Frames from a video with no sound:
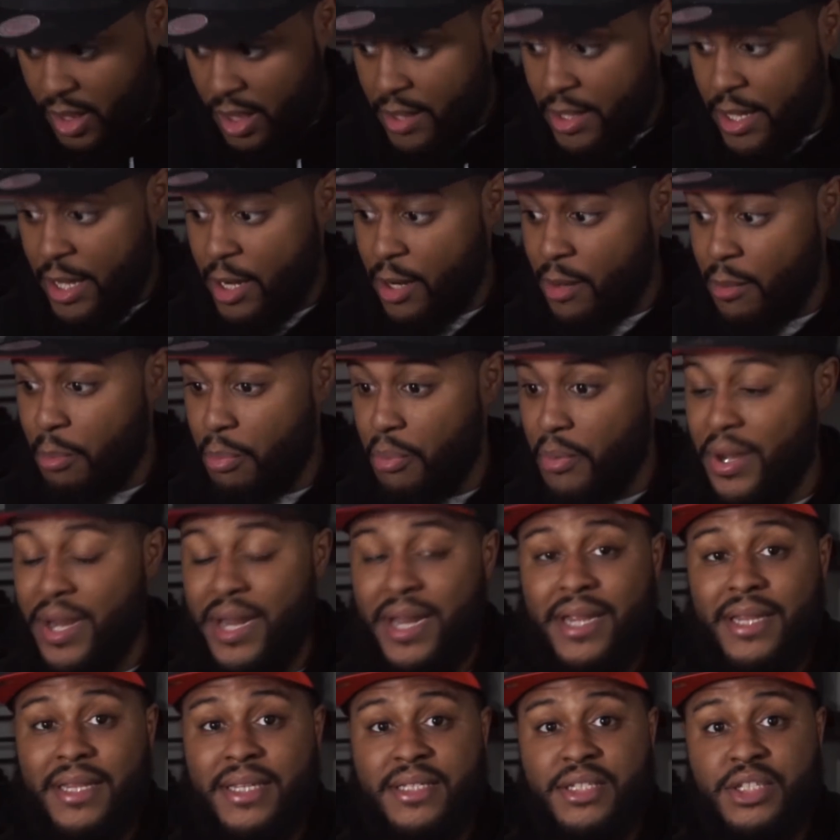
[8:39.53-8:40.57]
that are
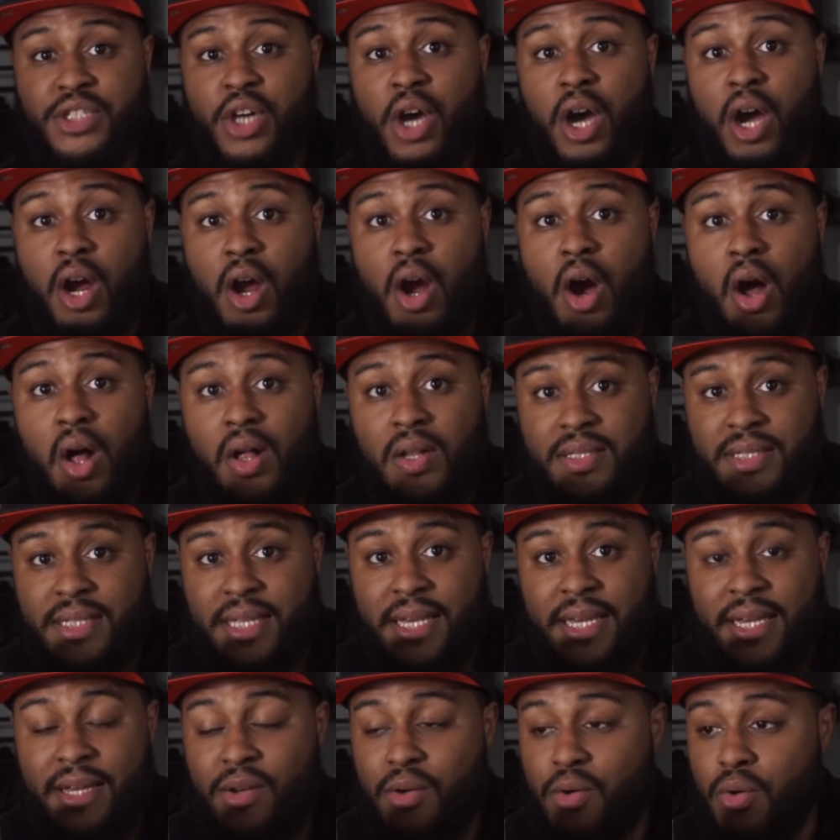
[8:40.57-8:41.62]
breeding this John Collins
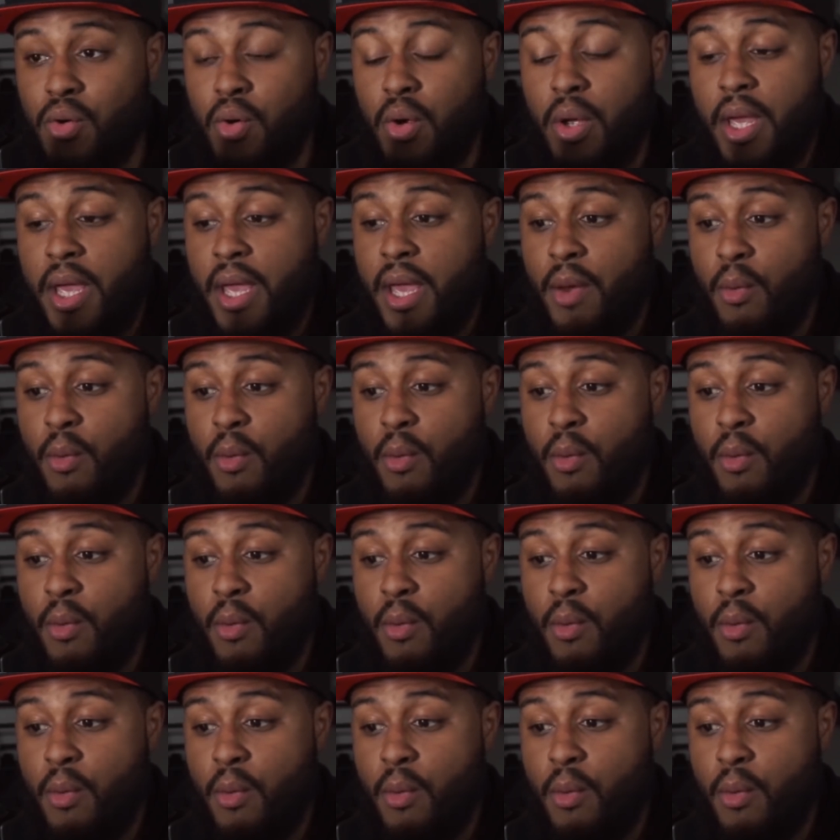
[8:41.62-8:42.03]
kid who